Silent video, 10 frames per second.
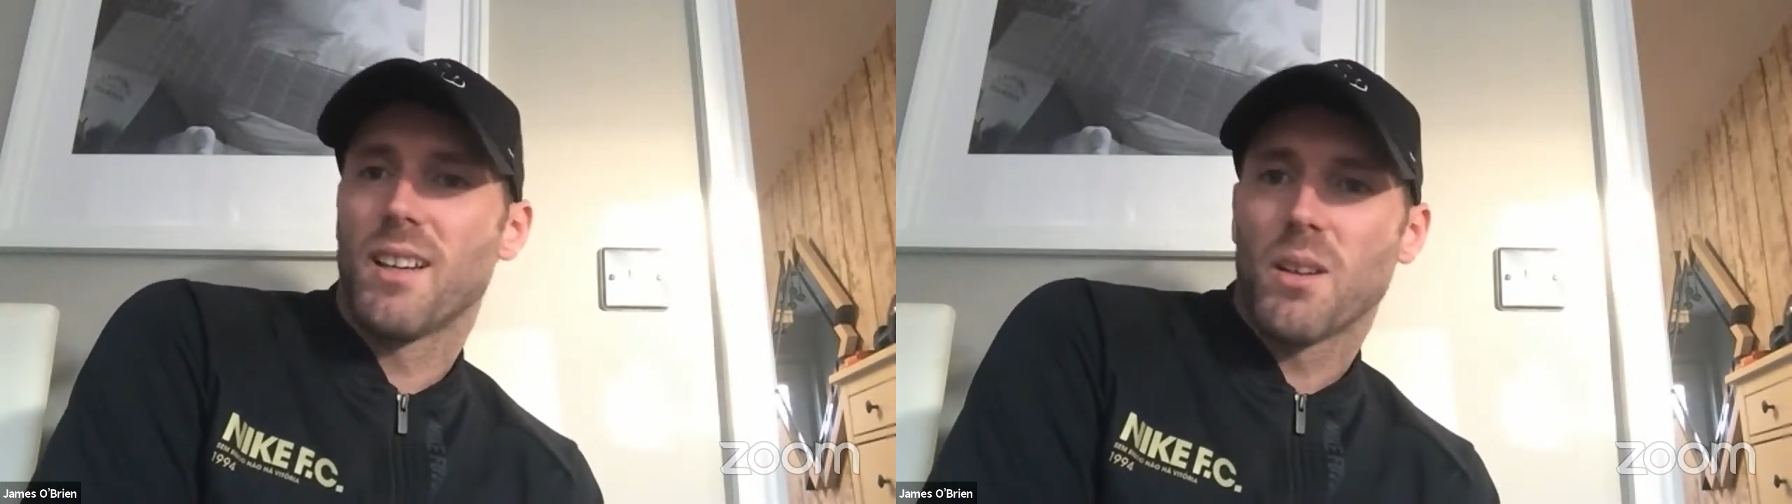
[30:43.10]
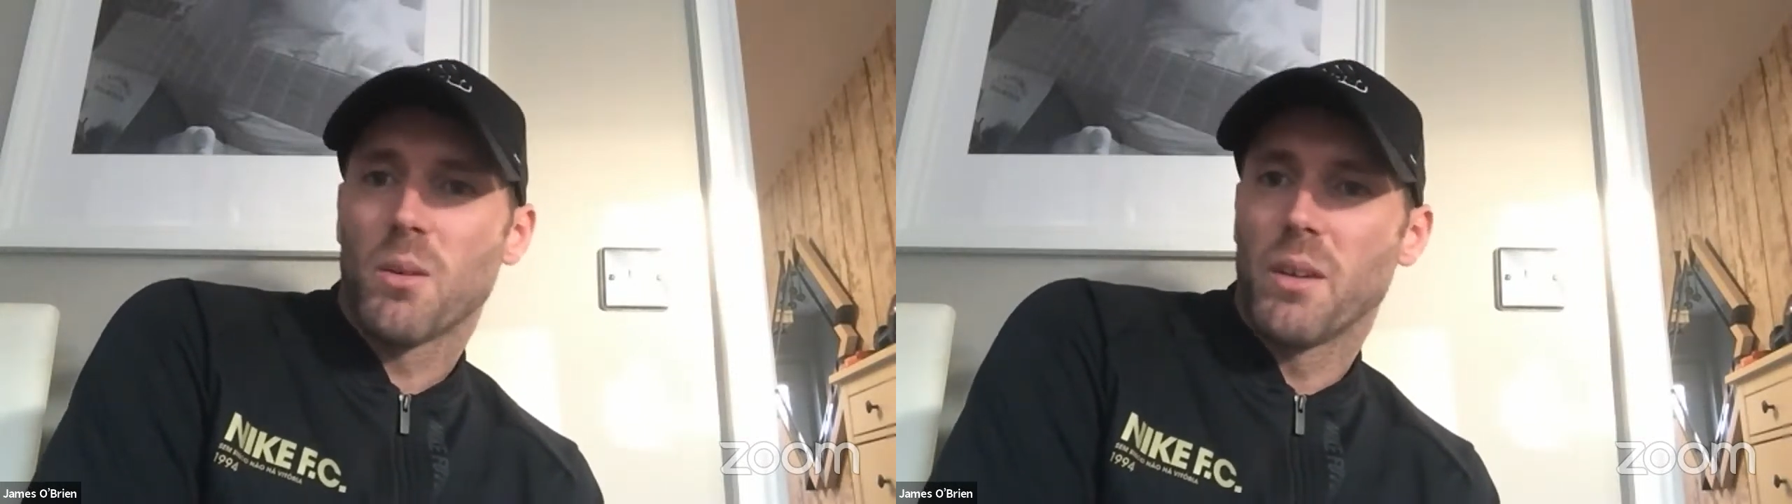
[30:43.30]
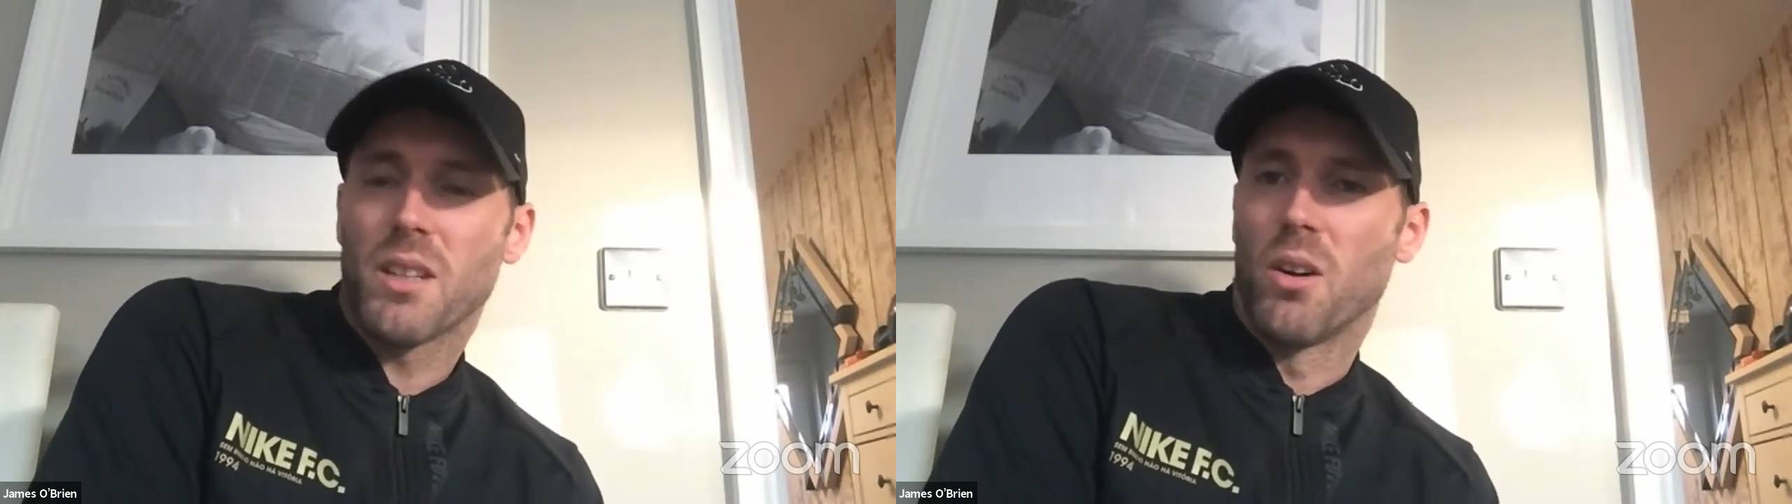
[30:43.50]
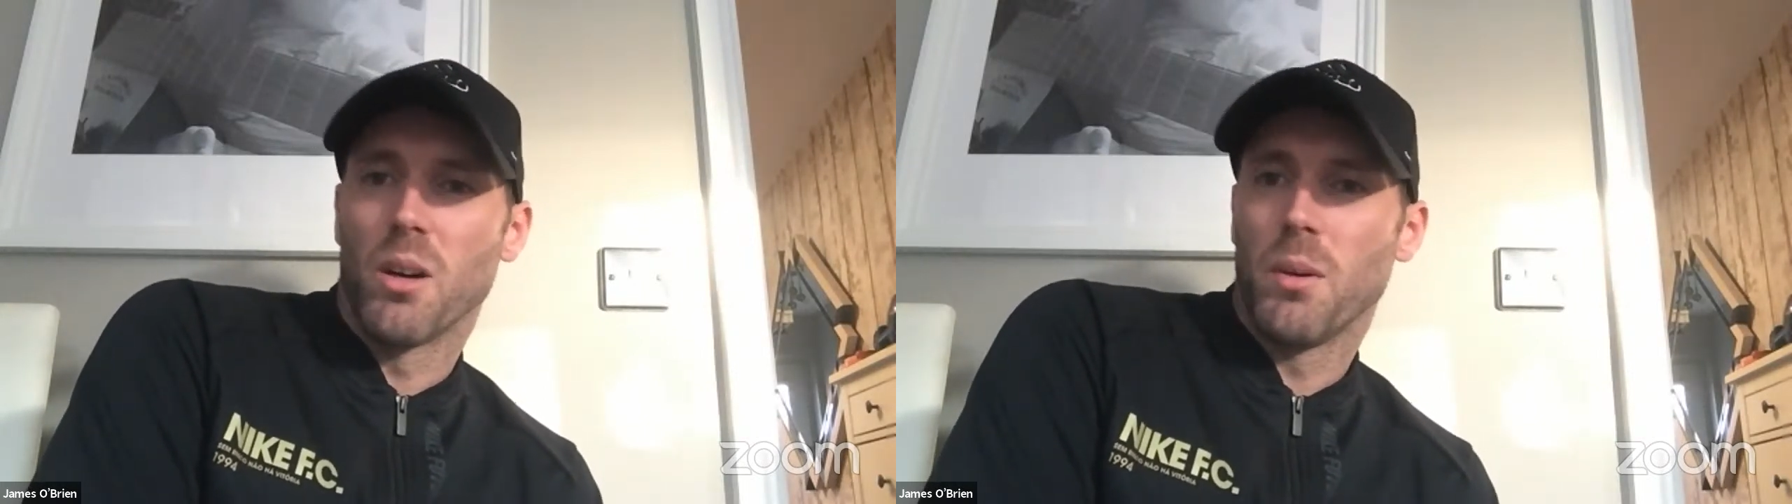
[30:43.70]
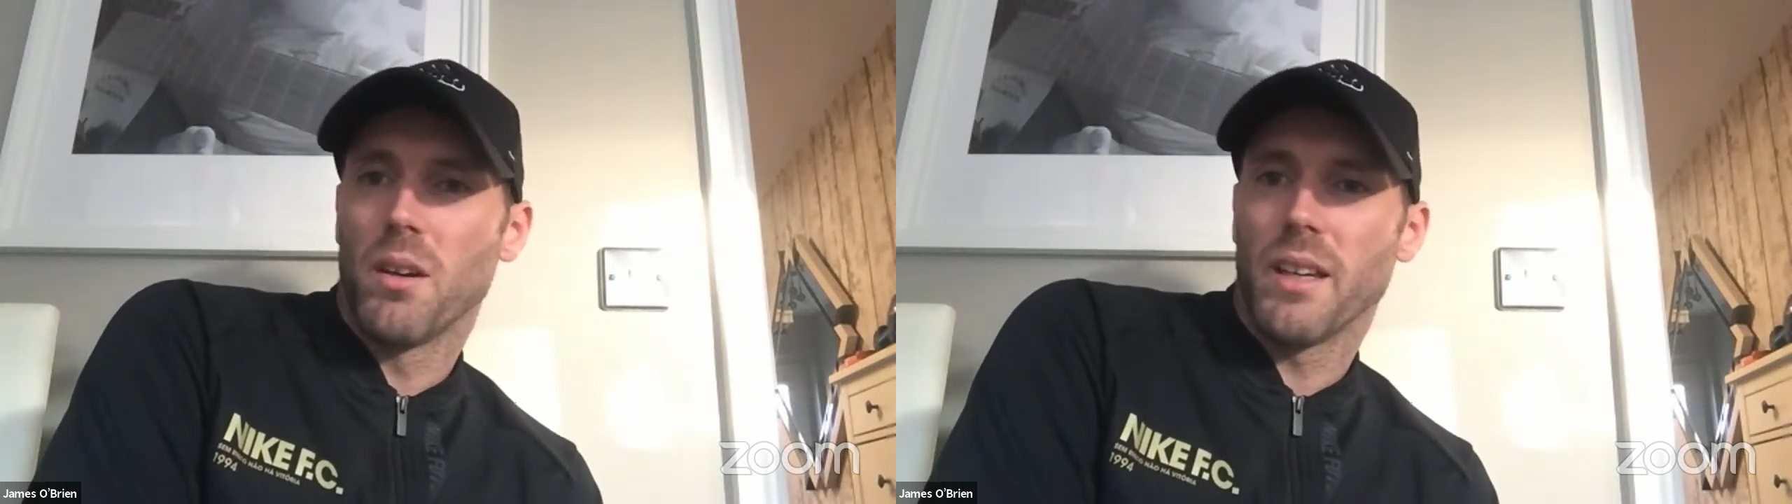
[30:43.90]
what are you talking
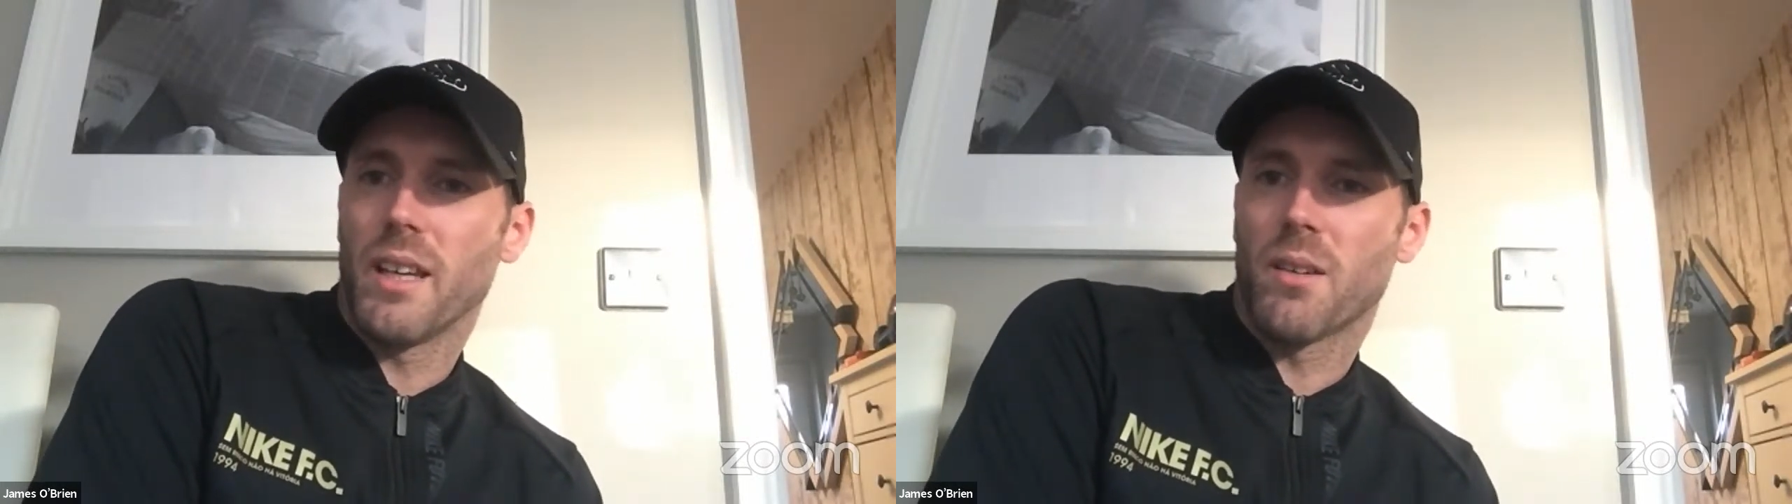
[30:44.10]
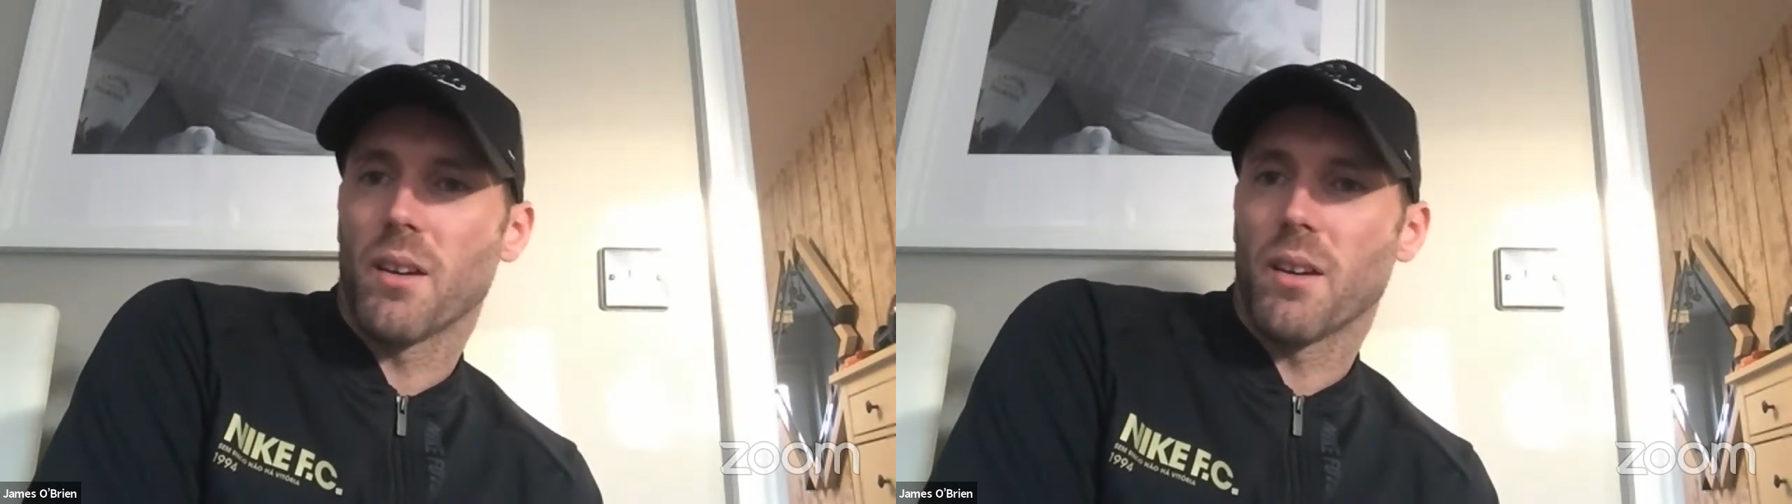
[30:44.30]
about? Like,